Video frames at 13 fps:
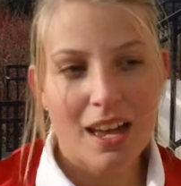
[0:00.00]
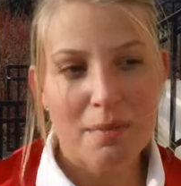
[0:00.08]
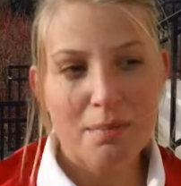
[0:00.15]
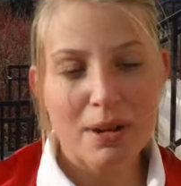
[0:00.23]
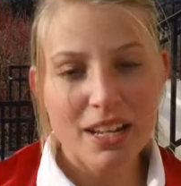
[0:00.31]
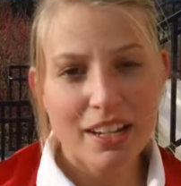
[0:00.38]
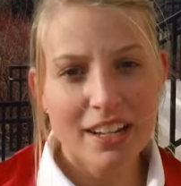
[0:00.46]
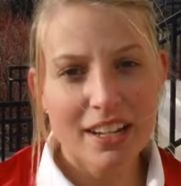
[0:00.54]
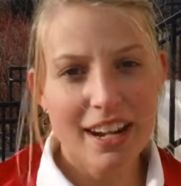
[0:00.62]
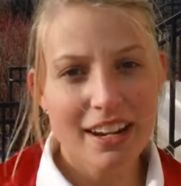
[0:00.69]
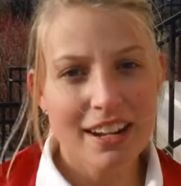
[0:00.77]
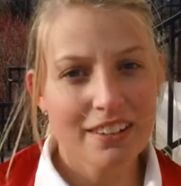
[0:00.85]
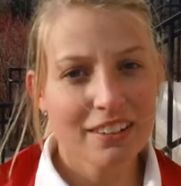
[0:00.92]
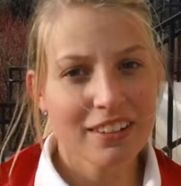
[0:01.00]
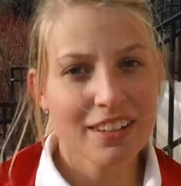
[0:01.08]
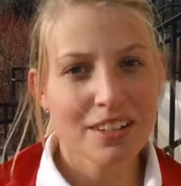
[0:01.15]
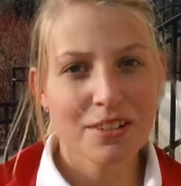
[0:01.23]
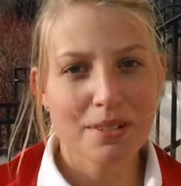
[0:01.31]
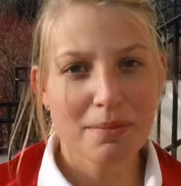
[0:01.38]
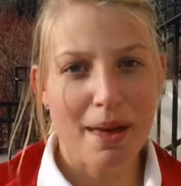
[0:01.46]
Pretty good. I didn't really
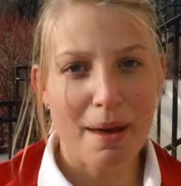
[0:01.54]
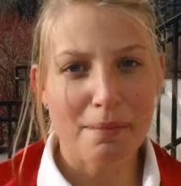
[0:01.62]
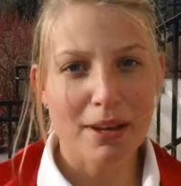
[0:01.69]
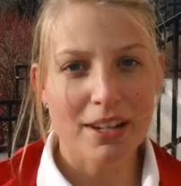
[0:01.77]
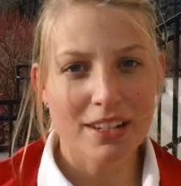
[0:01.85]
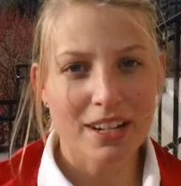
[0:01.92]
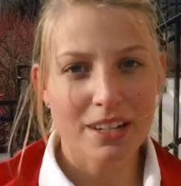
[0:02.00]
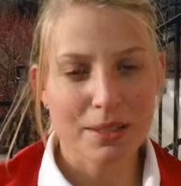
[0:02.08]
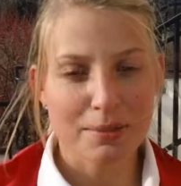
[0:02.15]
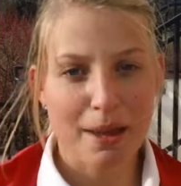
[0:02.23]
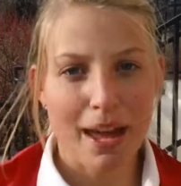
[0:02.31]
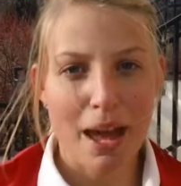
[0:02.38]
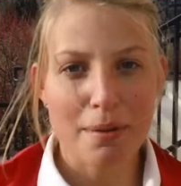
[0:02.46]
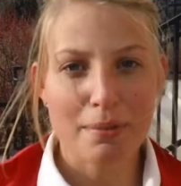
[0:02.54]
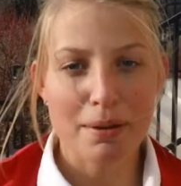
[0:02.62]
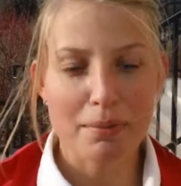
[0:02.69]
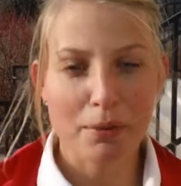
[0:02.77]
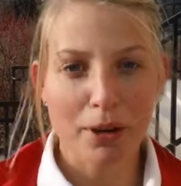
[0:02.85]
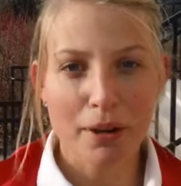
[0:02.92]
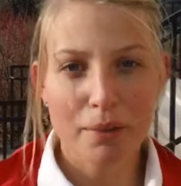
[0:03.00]
use them that much. I used my hybrid
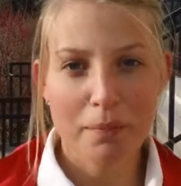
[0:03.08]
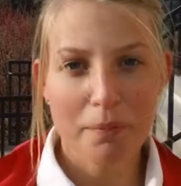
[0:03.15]
more.